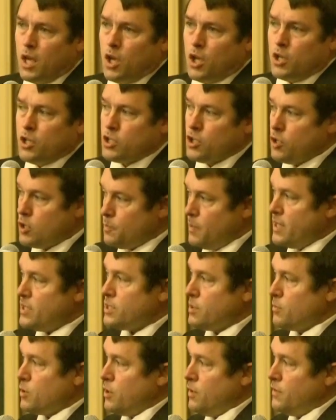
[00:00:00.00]
So there's been
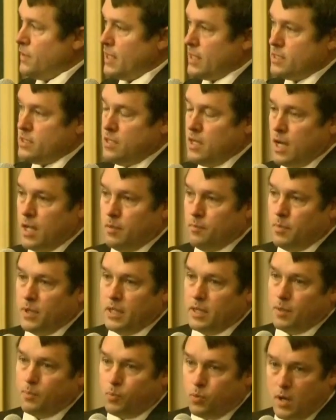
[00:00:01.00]
some good things done,
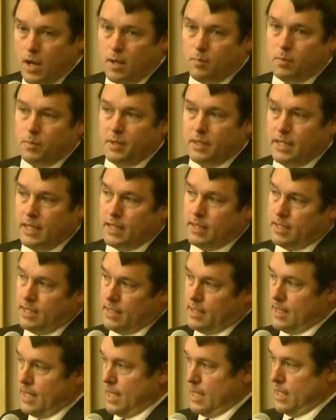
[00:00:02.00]
but the problem at the end of
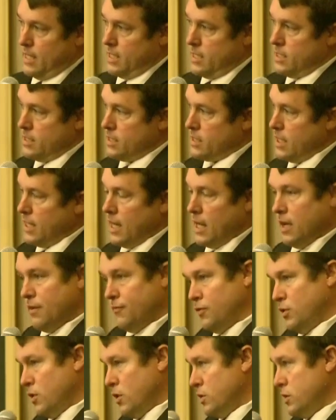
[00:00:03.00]
the day is, and
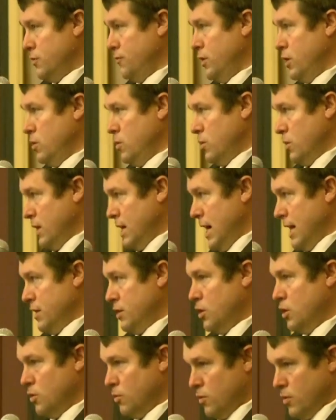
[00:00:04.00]
if those of you who are not
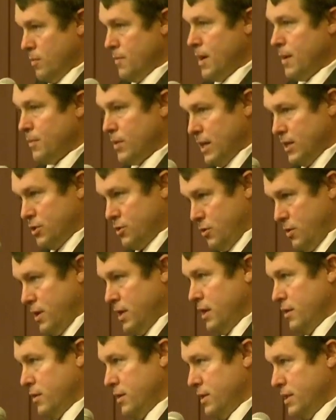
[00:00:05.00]
new will remember, I stood
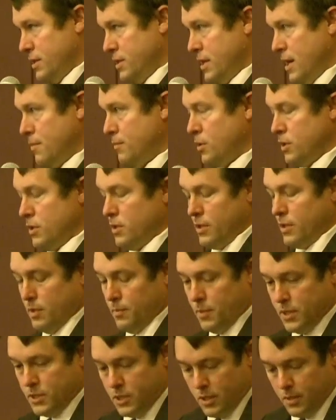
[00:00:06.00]
here in December during
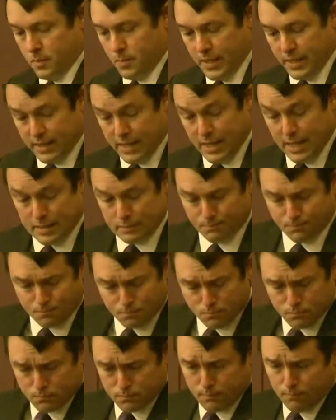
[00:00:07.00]
the budget debate then,
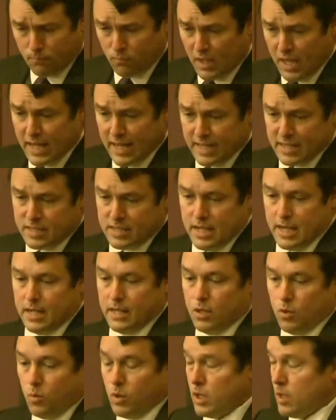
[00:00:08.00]
and I
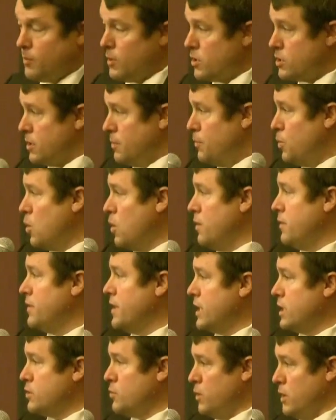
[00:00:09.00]
said that one of the most important
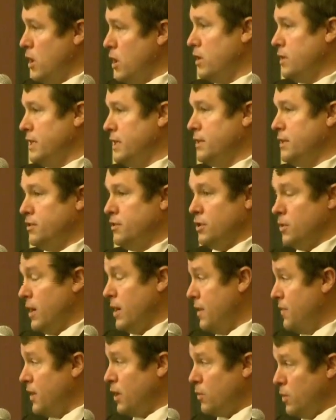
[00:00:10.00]
things we all need to do,
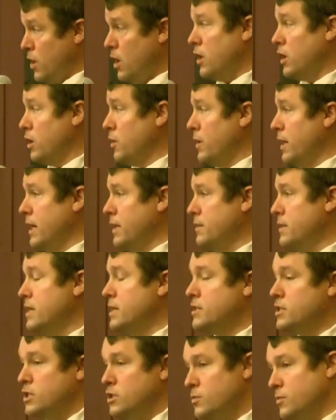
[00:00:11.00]
and I think we all agree on
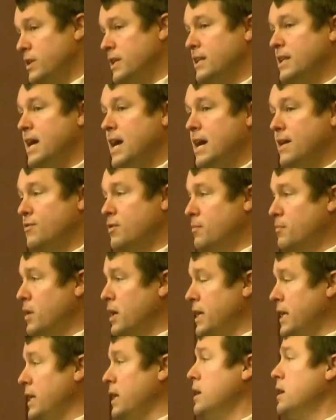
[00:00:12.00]
this, is we need to have the
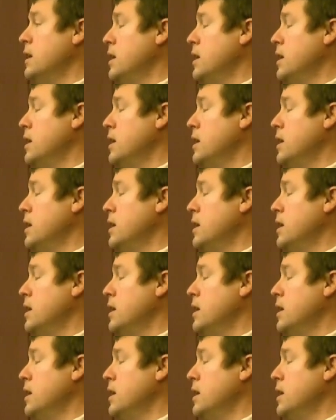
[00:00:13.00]
money